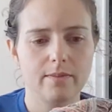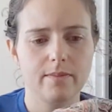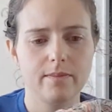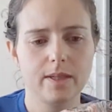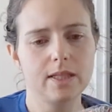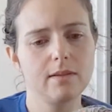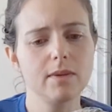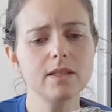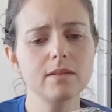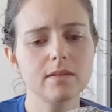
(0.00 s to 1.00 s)
but
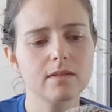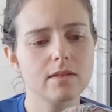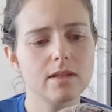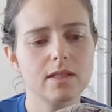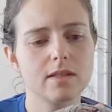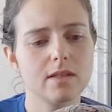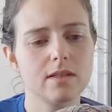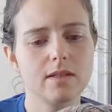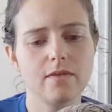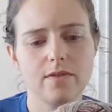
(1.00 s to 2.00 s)
it's
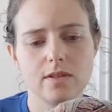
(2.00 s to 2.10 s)
different.